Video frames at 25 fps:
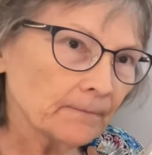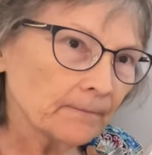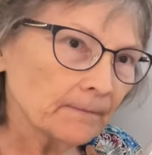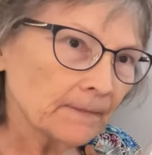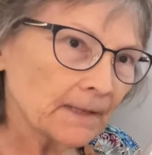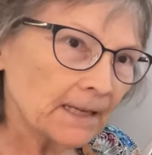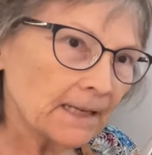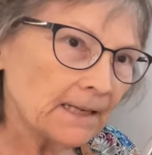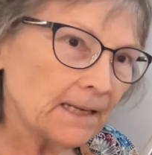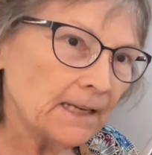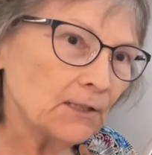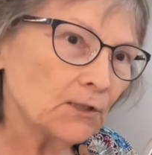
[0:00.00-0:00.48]

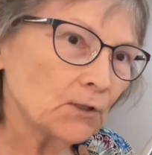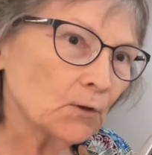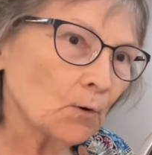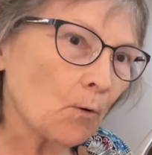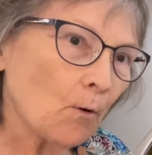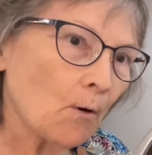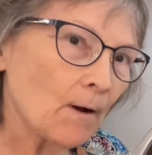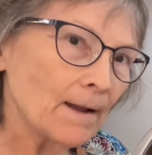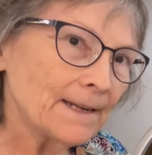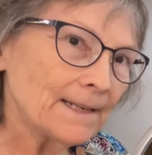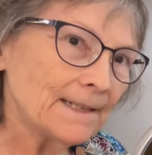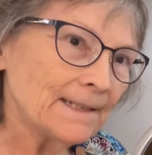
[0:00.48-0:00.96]
It is
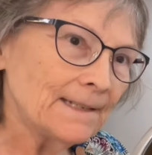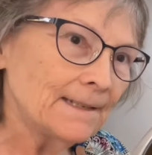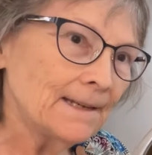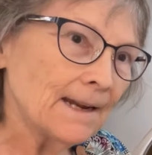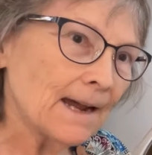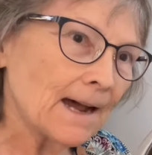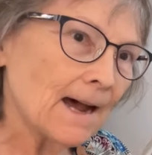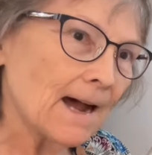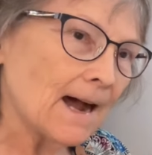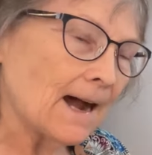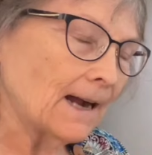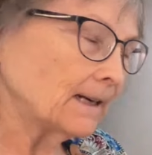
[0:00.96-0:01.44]
quite
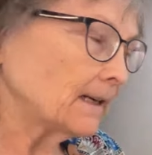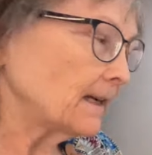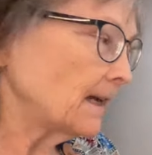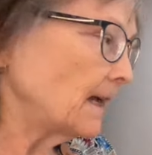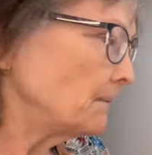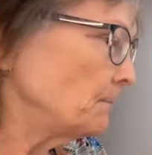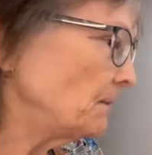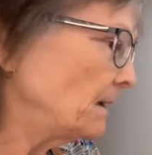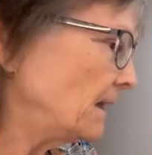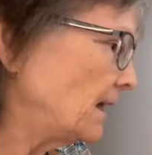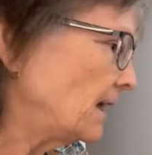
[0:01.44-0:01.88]
dark. I mean,